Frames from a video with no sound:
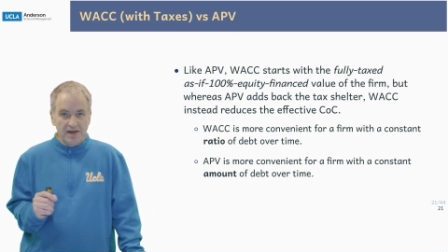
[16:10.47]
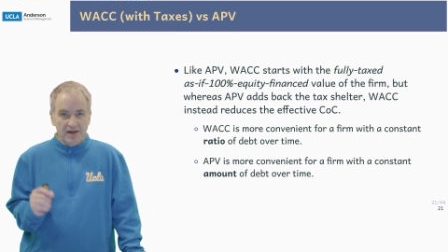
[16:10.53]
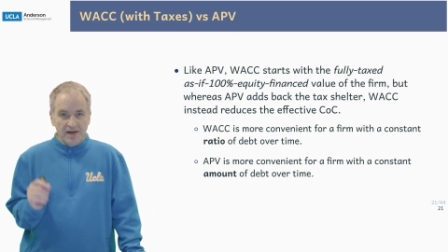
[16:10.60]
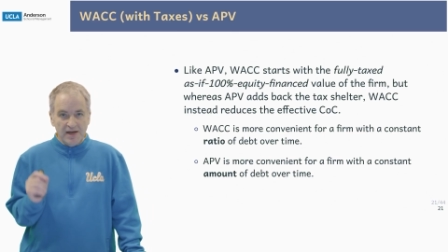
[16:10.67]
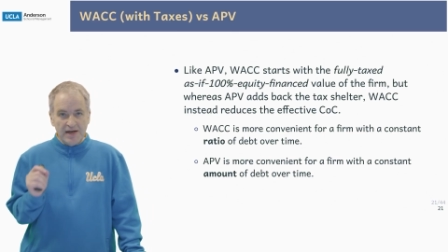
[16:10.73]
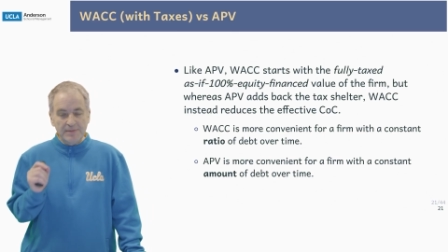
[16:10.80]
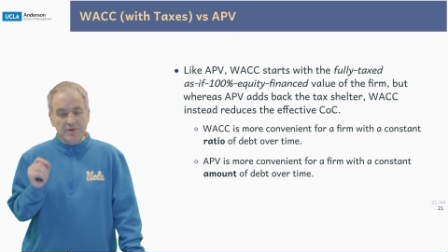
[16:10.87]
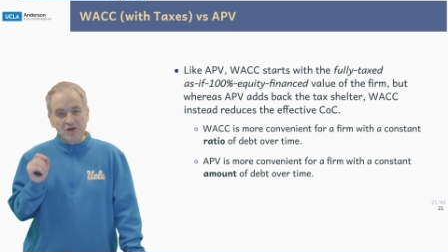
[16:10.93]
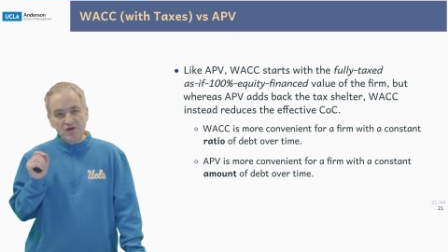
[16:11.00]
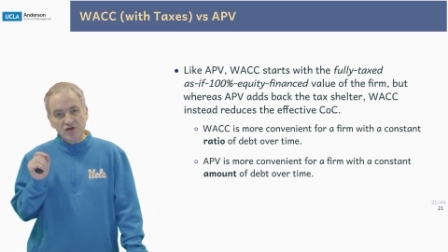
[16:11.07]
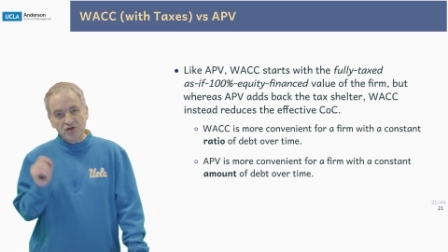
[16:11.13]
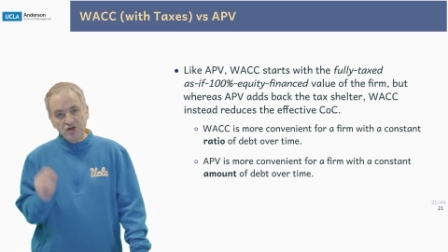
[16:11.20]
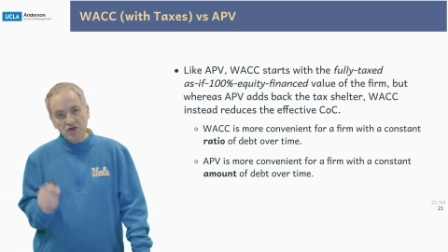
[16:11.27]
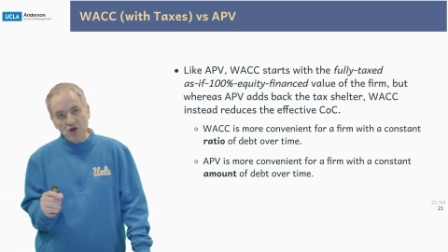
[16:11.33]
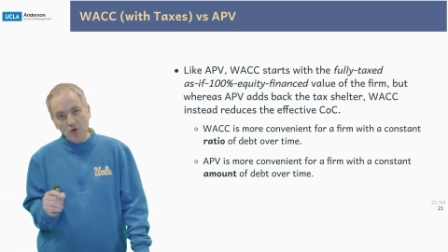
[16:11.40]
And I'm going to
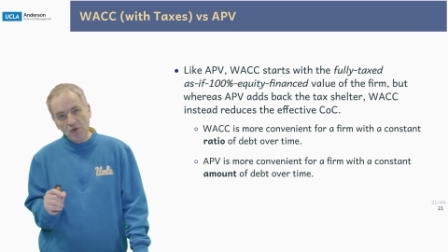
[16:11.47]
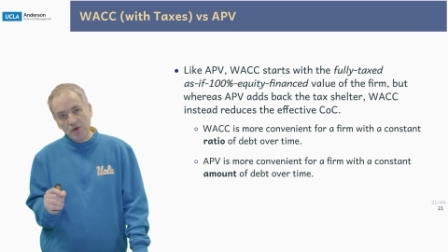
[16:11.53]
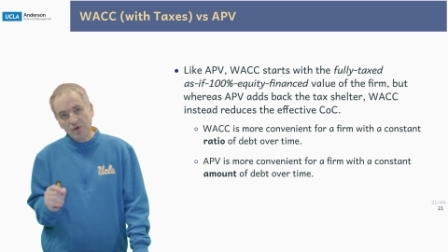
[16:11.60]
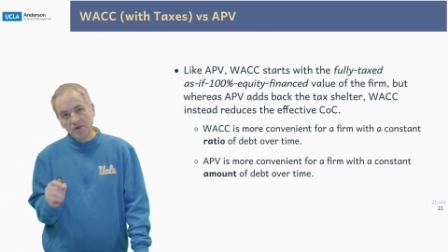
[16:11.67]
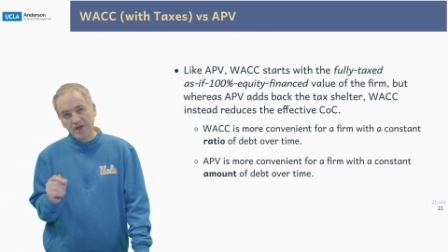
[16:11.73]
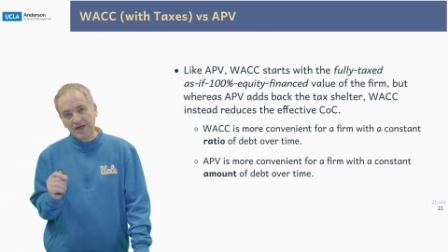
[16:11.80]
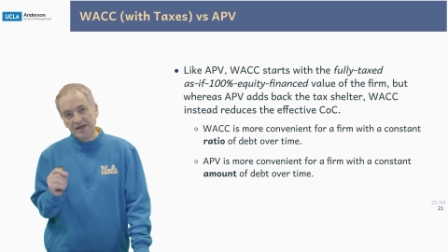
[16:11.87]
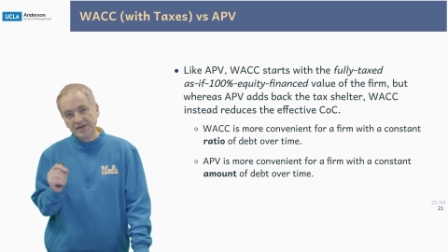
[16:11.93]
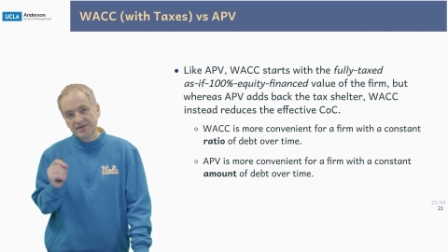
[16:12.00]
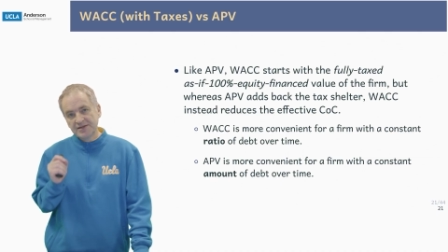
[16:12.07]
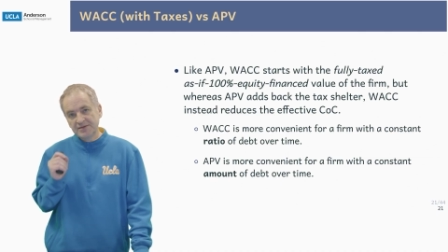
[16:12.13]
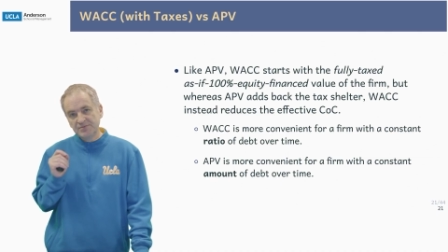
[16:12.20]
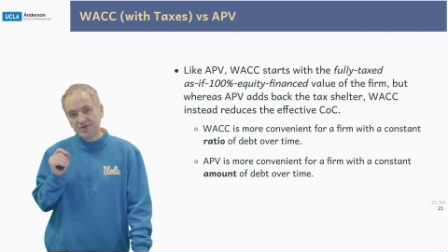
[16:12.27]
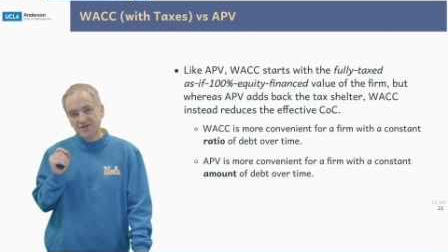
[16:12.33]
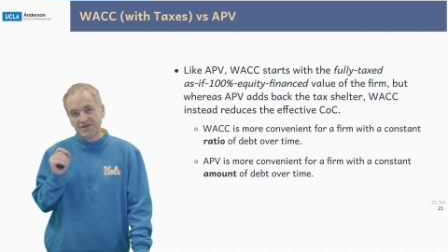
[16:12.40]
show you that in
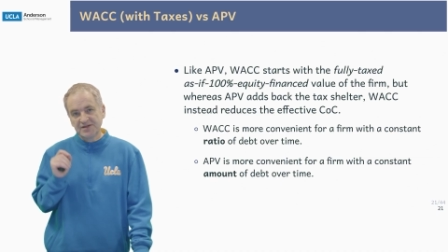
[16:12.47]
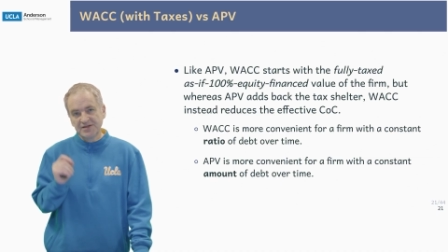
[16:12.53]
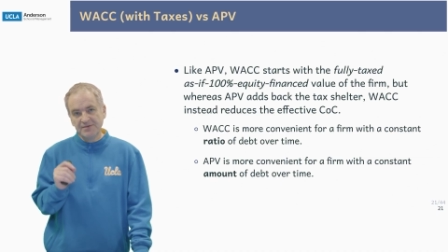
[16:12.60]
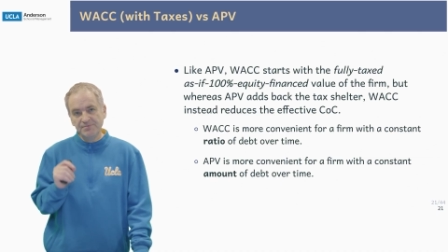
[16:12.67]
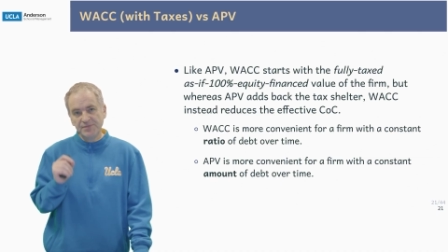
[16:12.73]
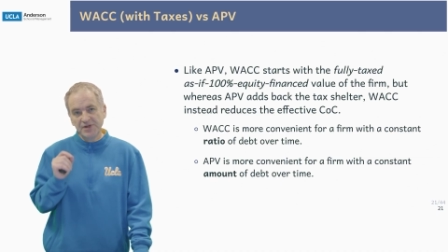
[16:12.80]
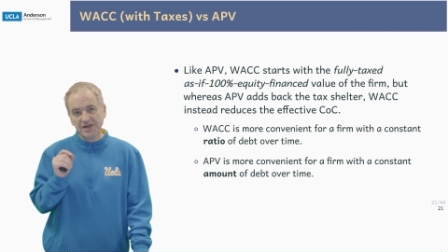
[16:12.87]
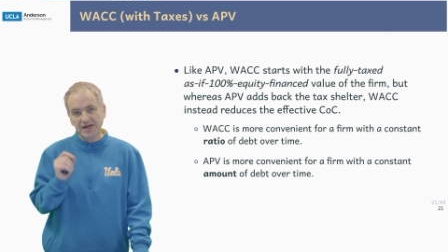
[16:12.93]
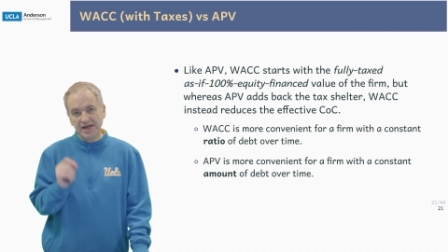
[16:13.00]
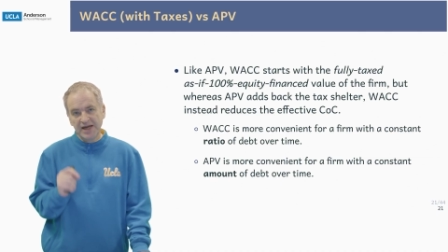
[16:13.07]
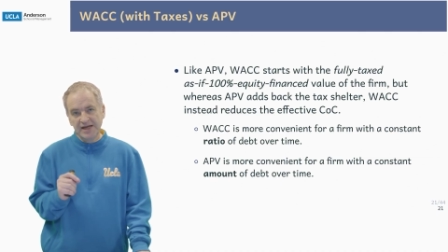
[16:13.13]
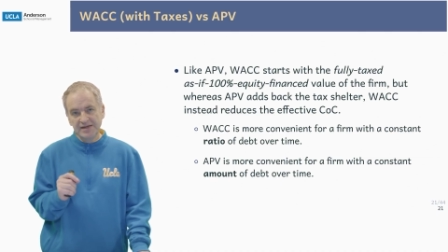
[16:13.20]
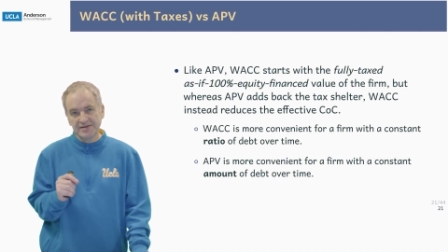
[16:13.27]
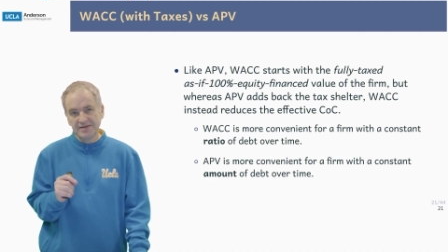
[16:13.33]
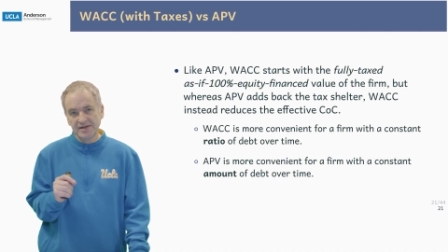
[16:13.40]
some simple
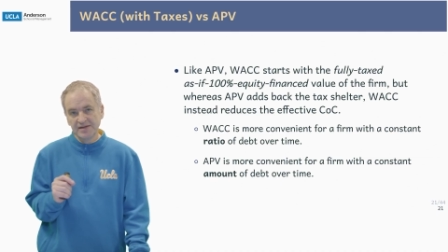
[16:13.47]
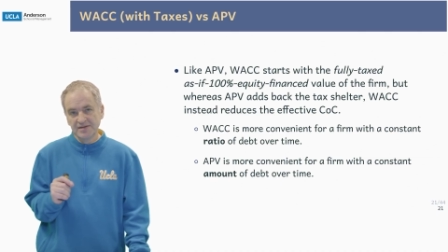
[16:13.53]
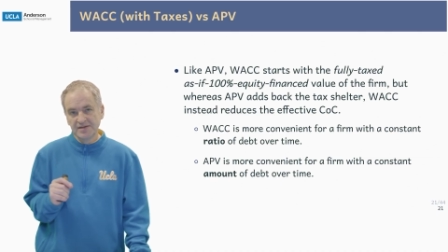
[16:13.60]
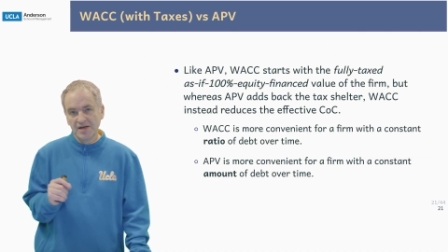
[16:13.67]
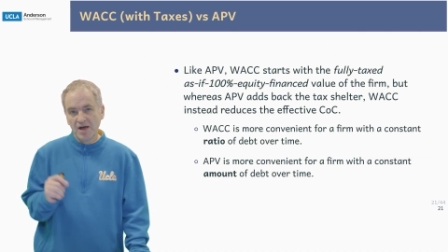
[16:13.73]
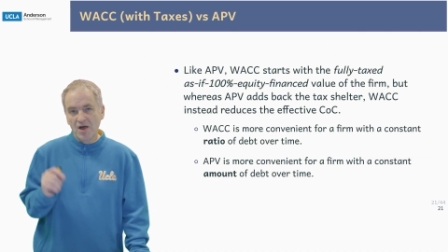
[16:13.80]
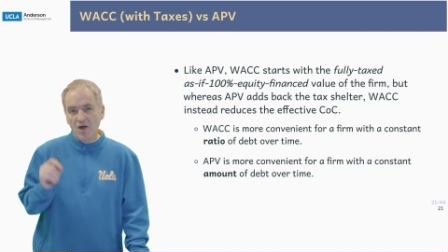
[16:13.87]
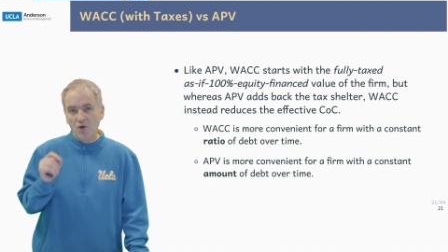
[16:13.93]
cases,